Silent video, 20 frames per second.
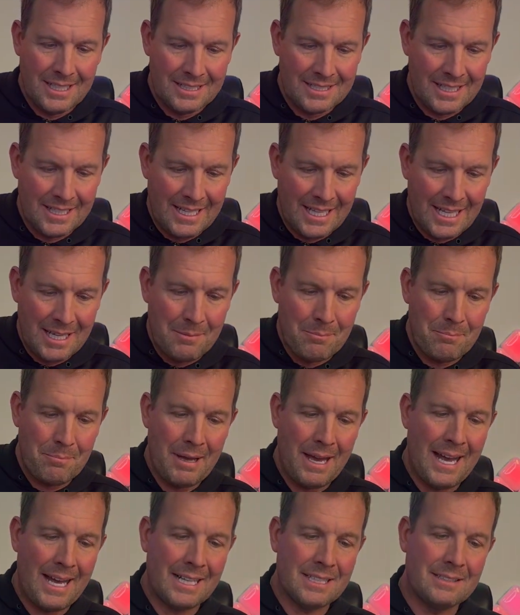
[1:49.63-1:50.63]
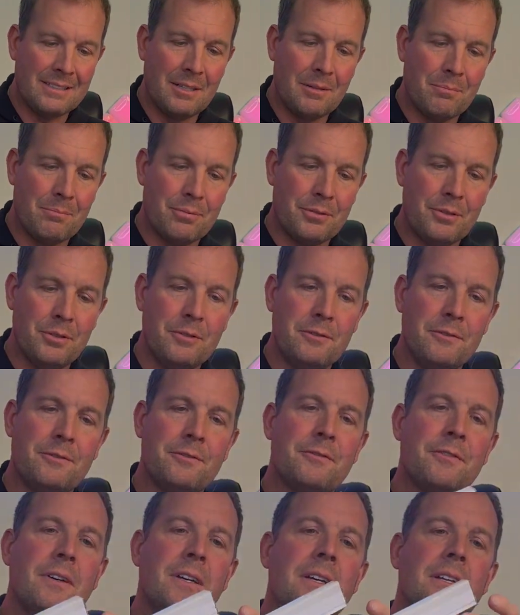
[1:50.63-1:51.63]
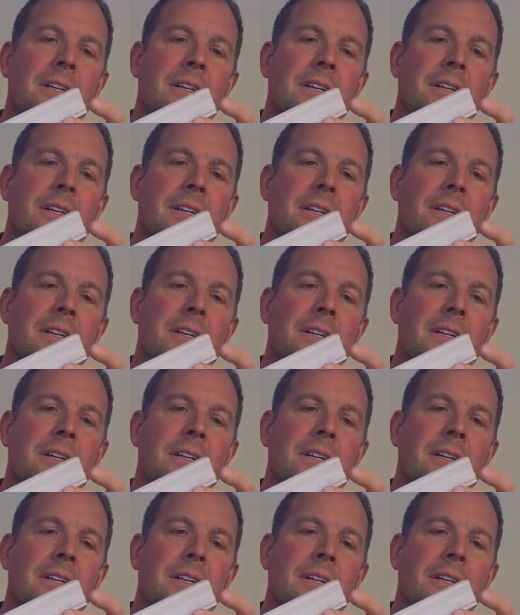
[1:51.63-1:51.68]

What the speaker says: is an impact-proof